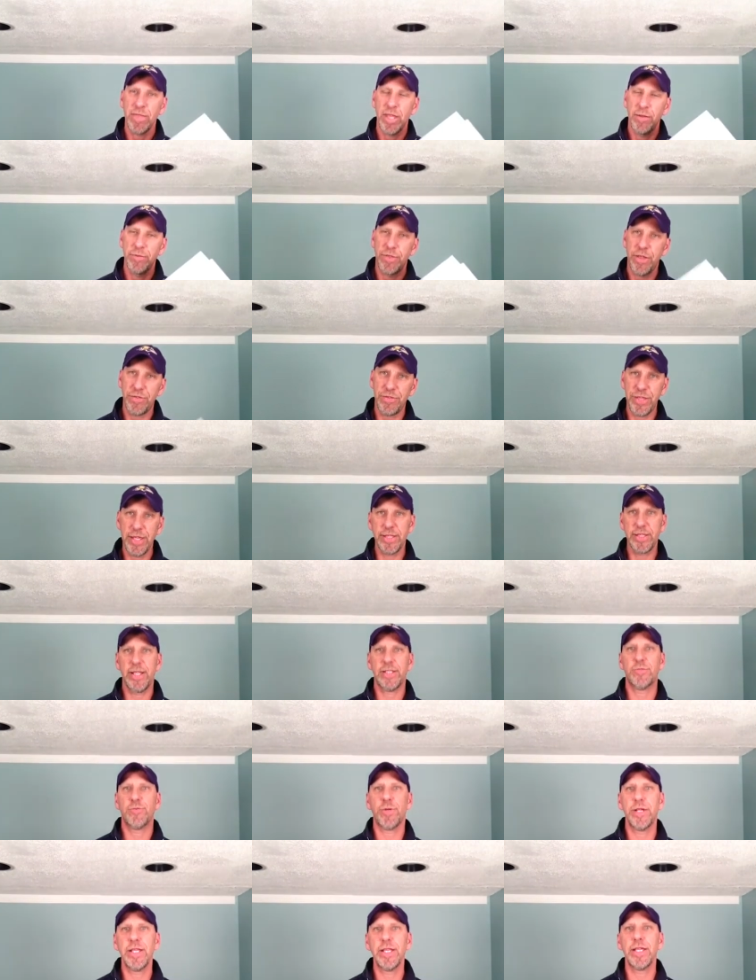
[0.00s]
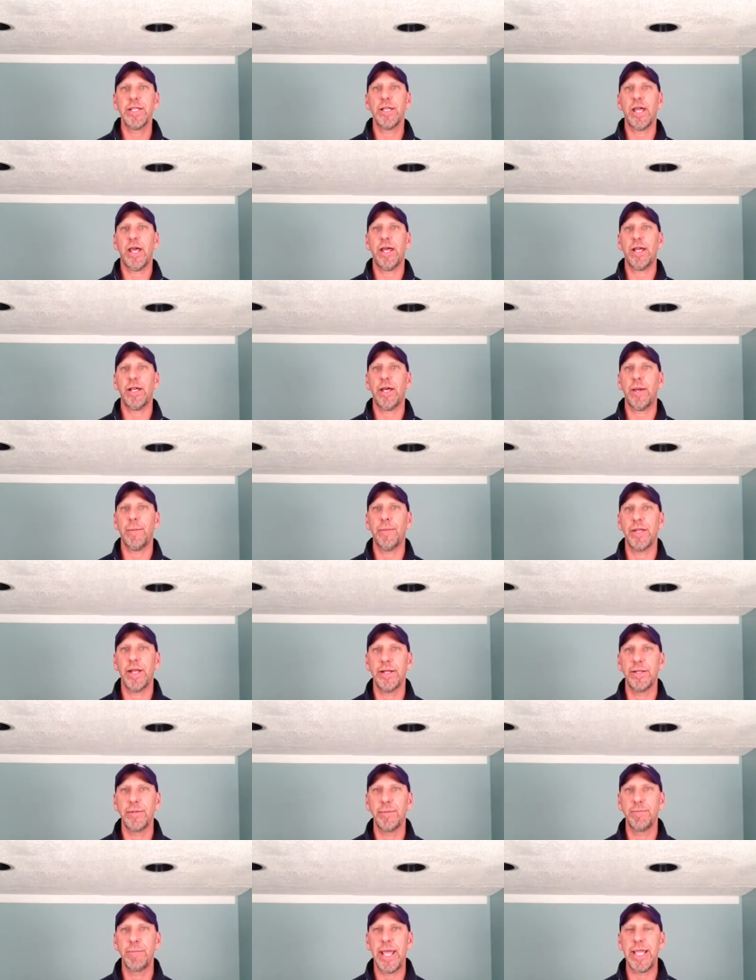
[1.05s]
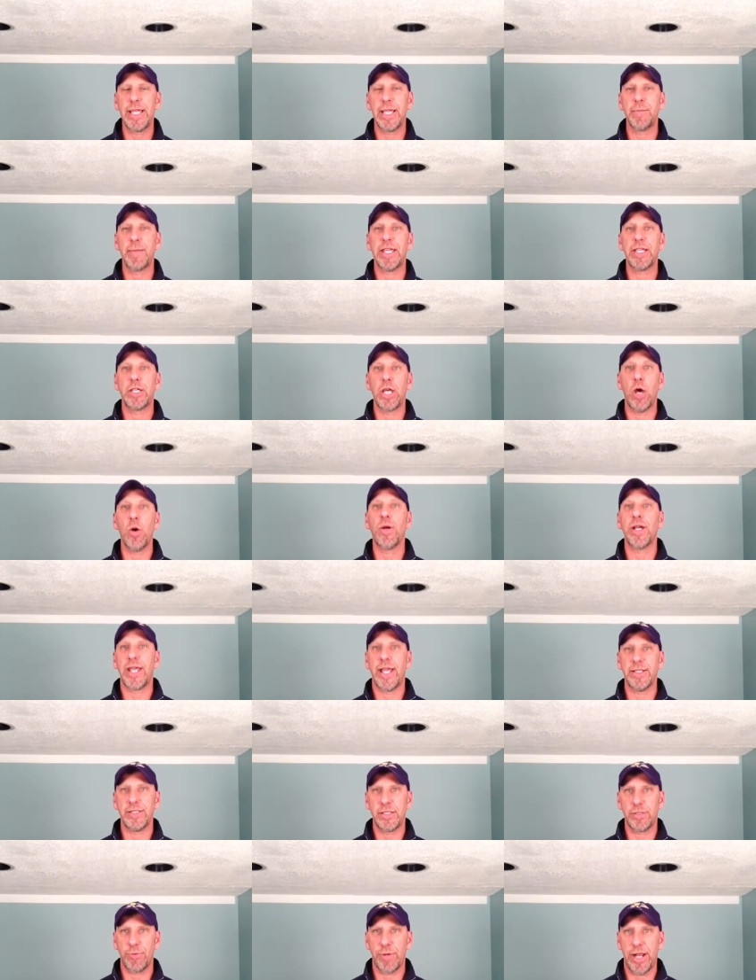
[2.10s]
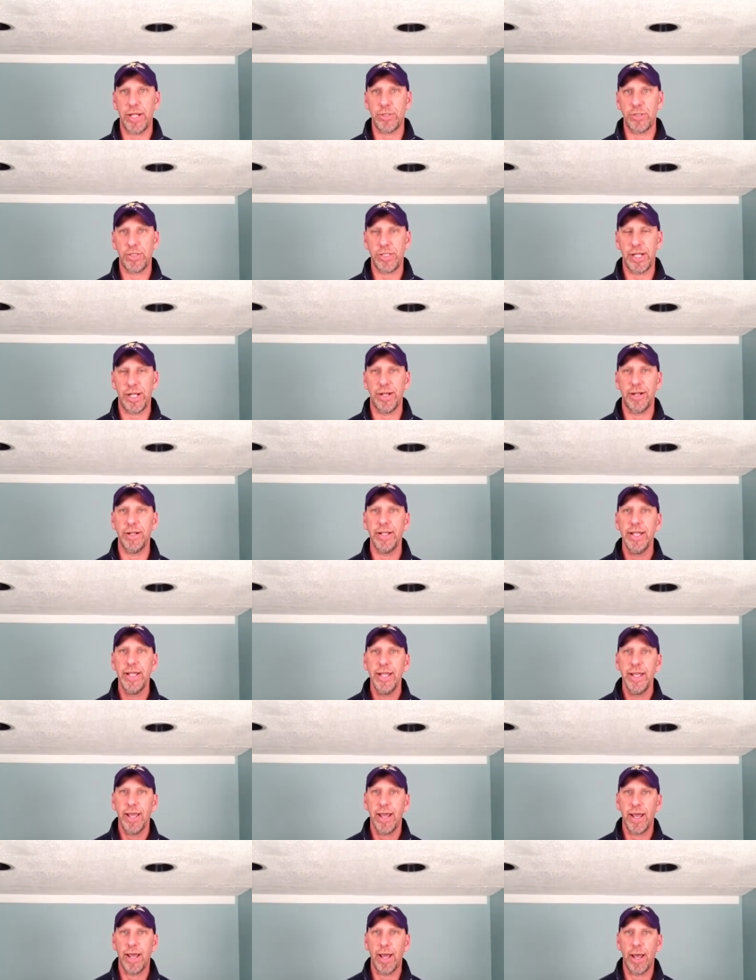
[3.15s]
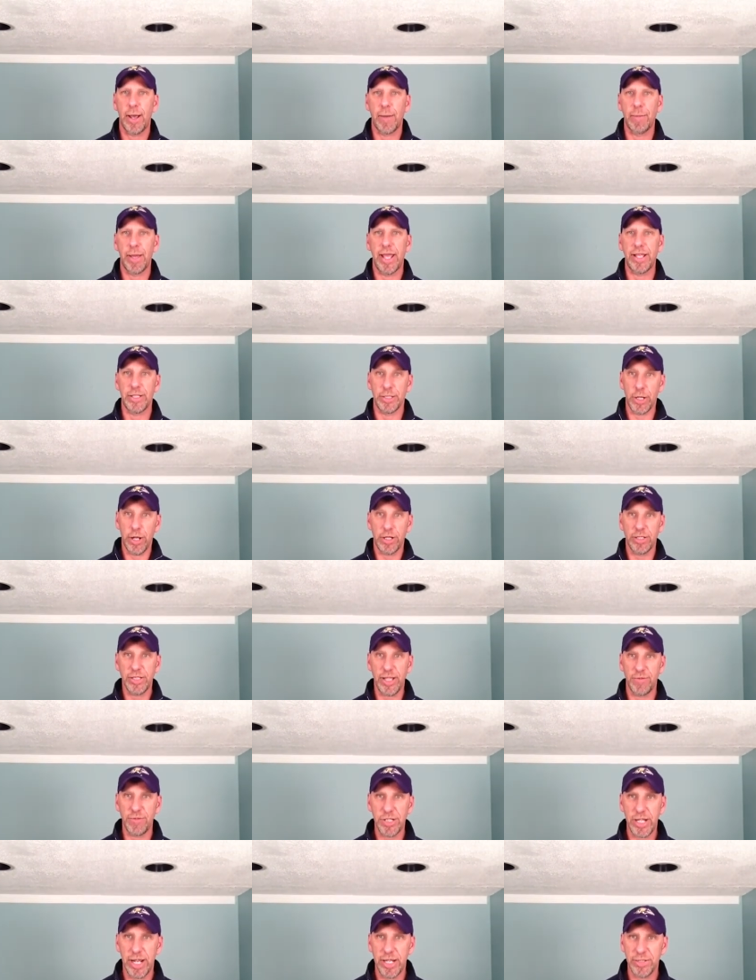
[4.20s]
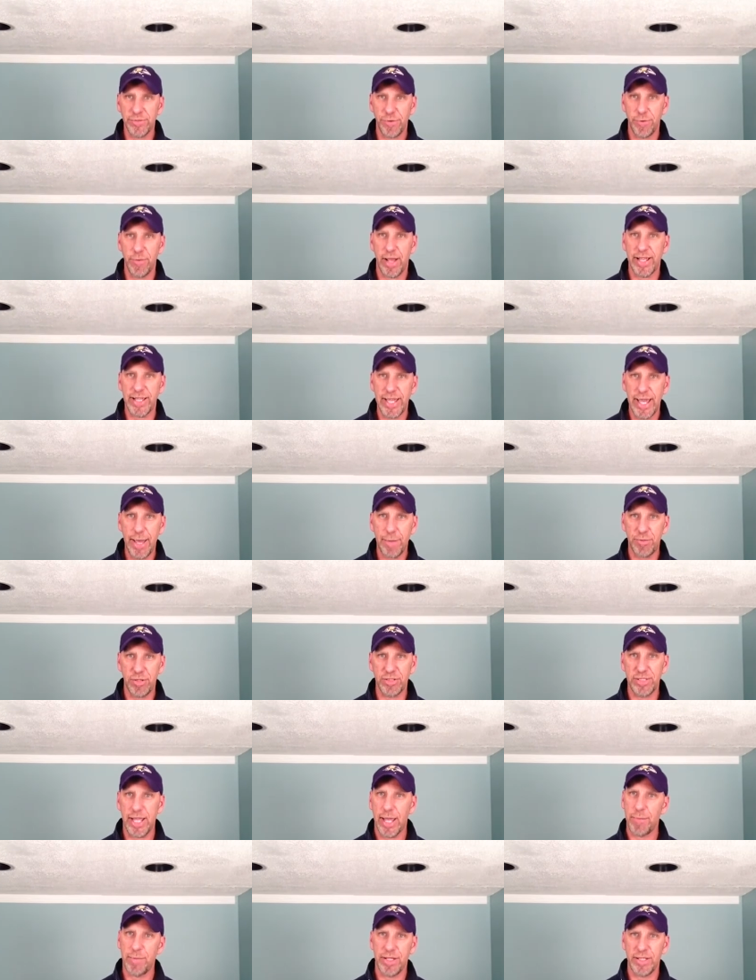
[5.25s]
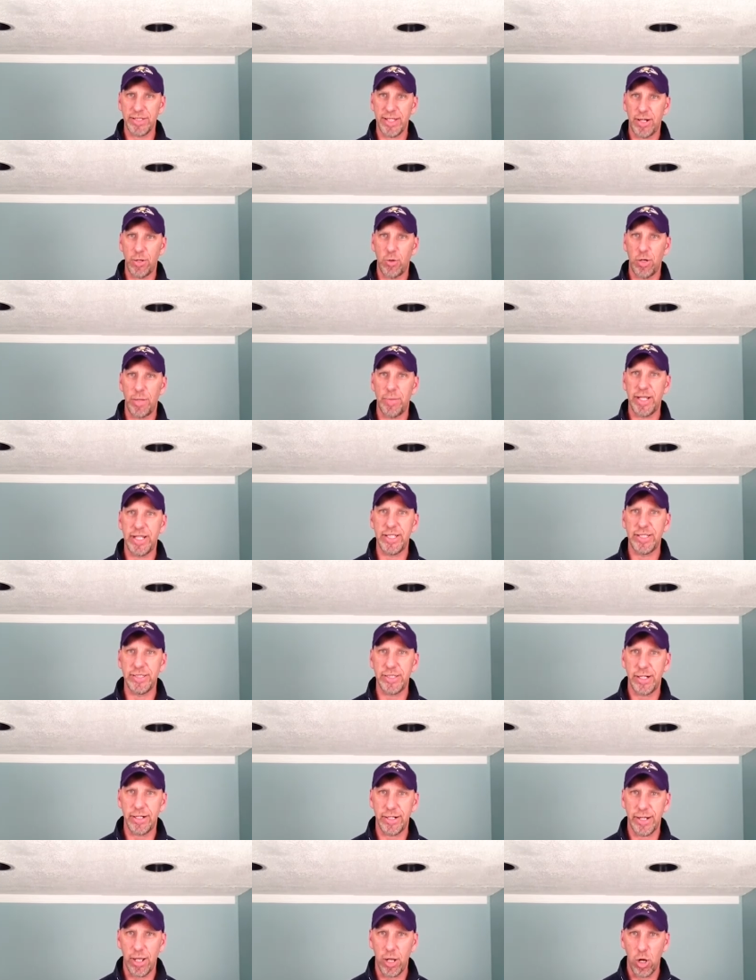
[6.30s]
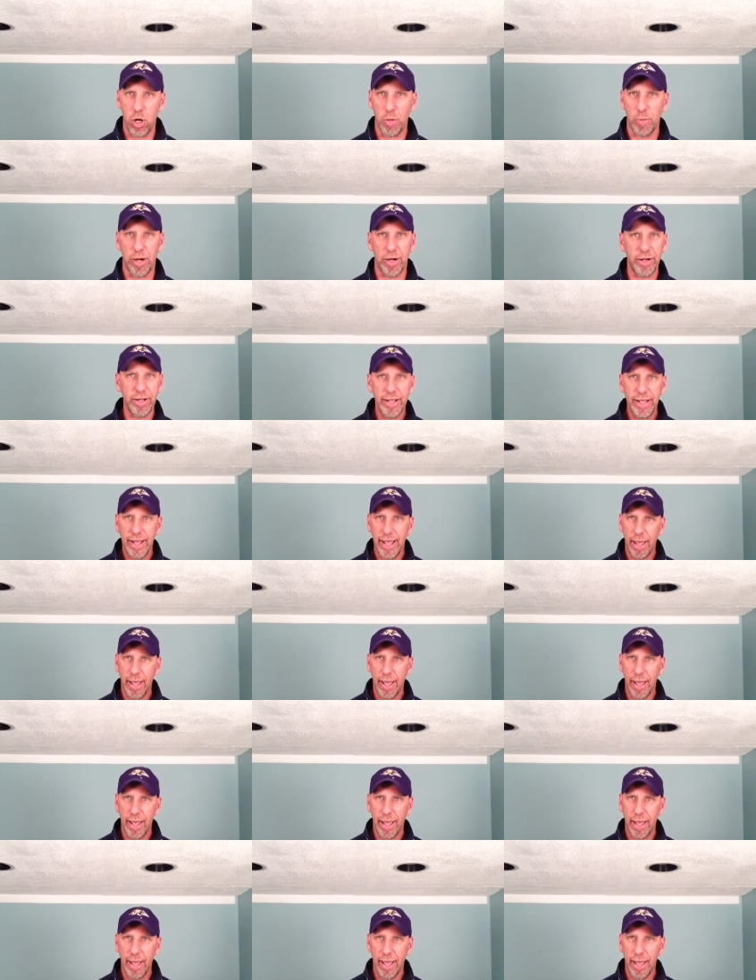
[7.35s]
The thing that's really making me go against the Rangers here, and you notice I've changed from my Capitals hat because I don't want to be considered a homer.